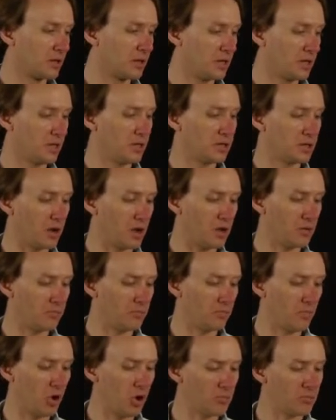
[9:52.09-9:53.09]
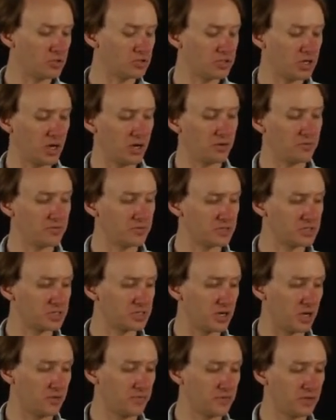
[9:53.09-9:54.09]
and I'm almost out of
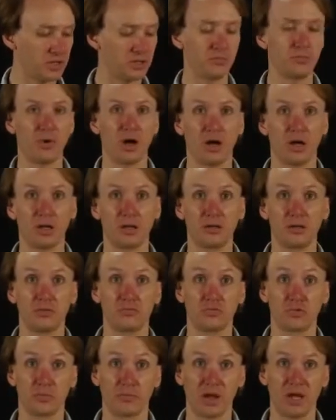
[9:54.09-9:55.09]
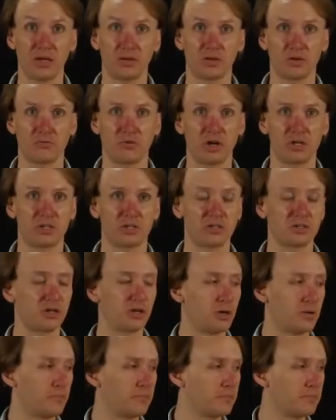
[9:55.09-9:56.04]
stuff in my remainder register.